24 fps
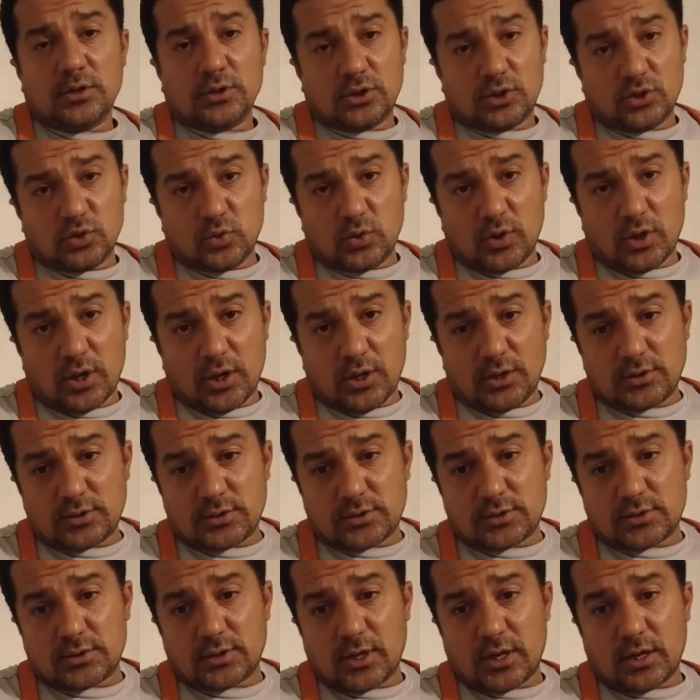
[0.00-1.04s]
2
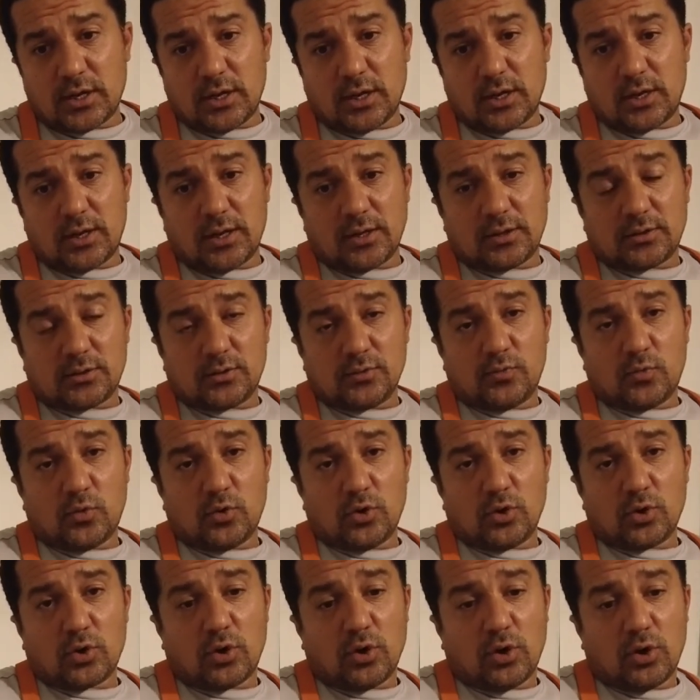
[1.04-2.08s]
nights that I get to
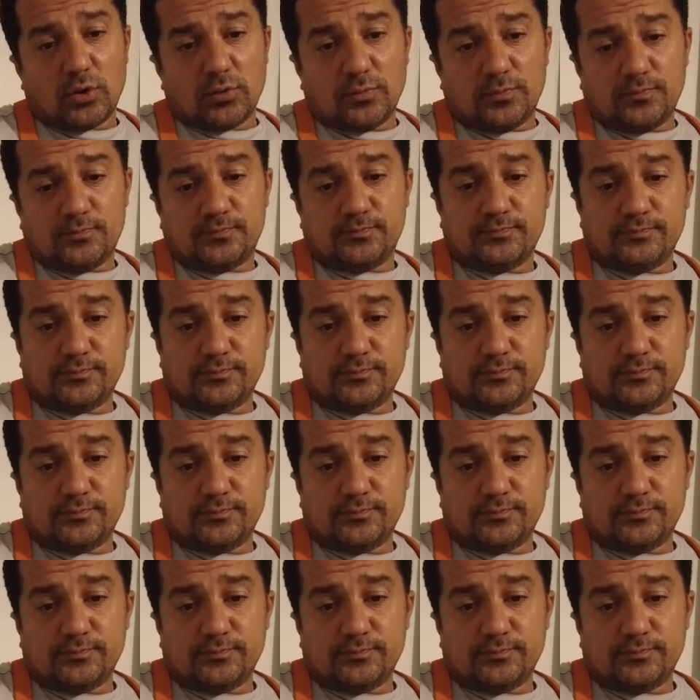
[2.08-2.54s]
work on